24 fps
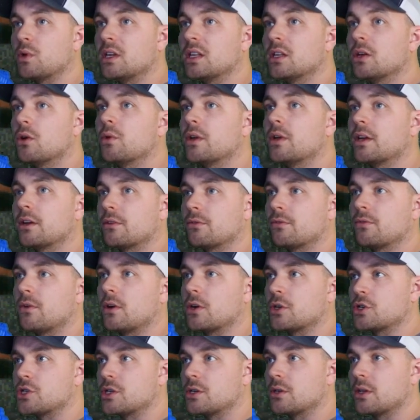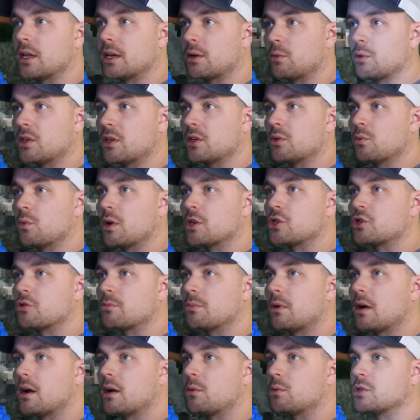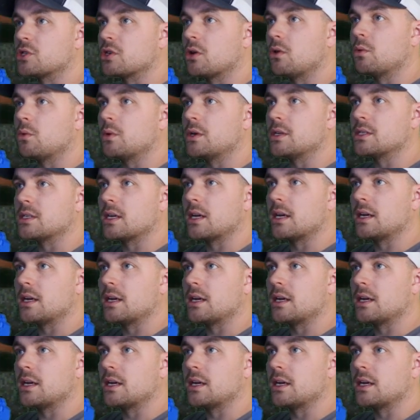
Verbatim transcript: reloading function, like within RetroPie, was always